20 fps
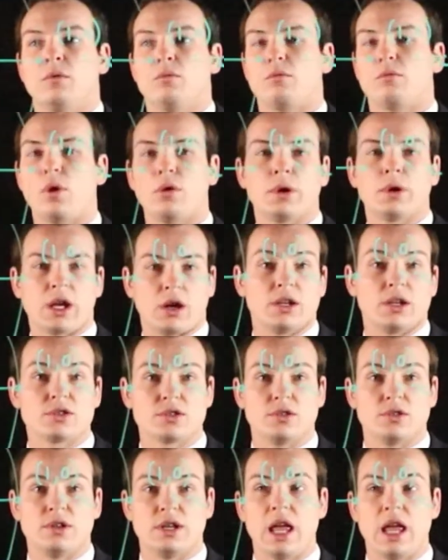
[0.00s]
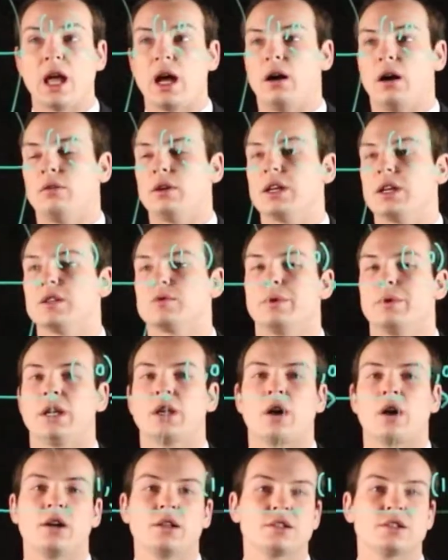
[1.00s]
What we're going to do now is we're
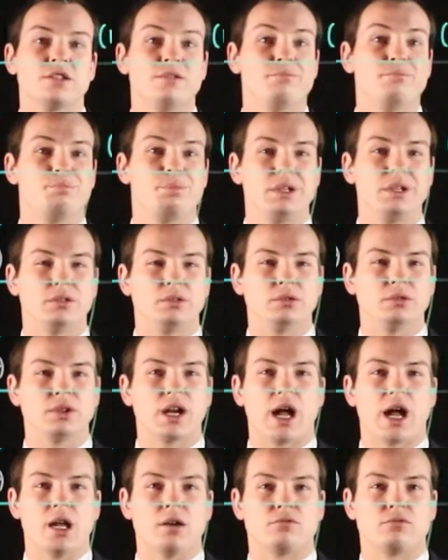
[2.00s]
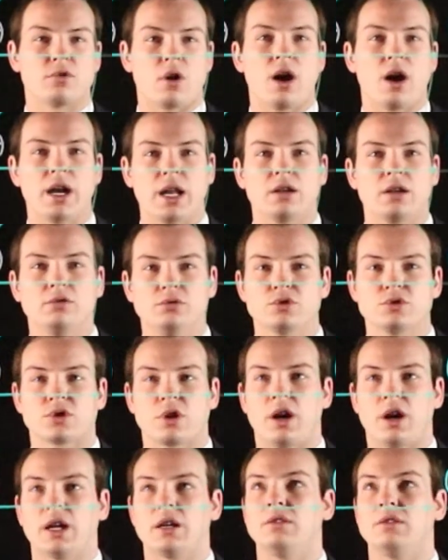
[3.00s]
going to build a right angled
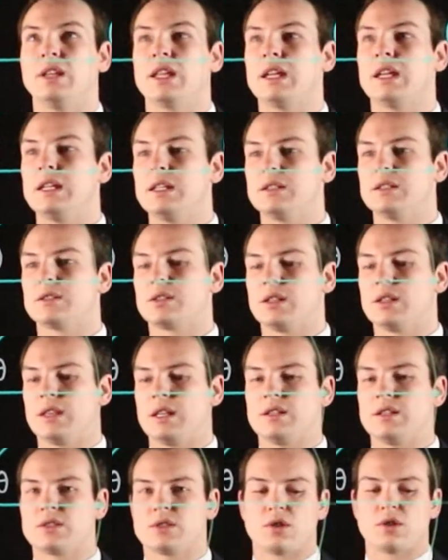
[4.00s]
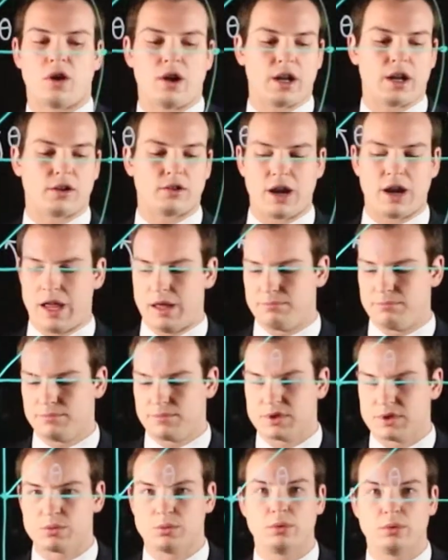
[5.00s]
triangle into this diagram.
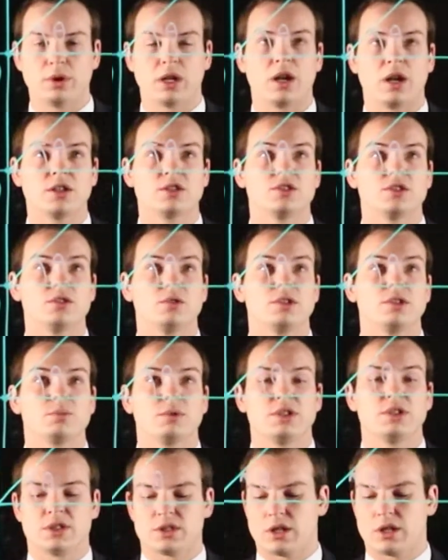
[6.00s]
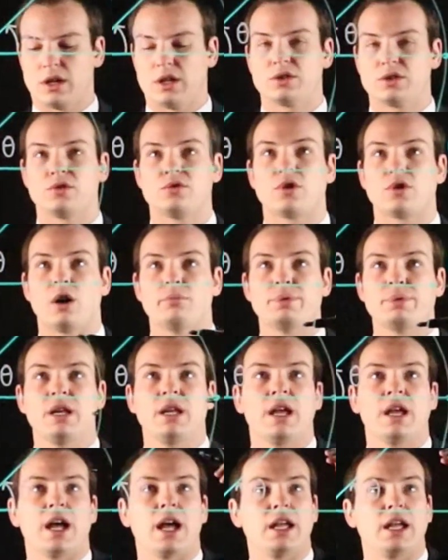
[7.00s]
So what we're going to do is we're just going to drop
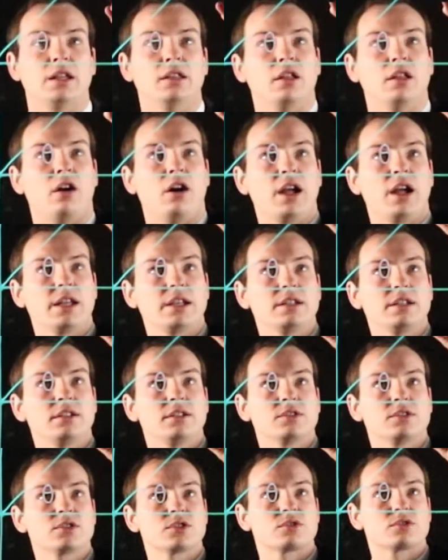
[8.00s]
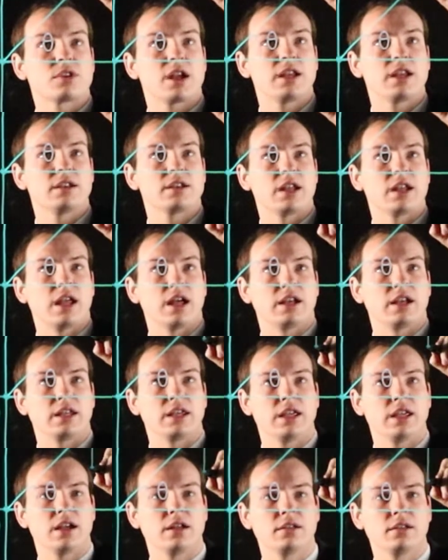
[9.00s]
a line straight down
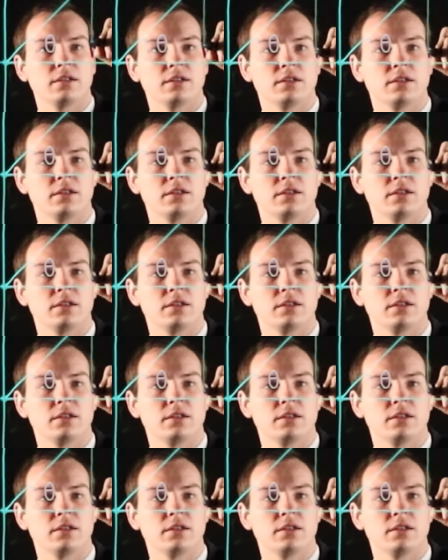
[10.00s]
here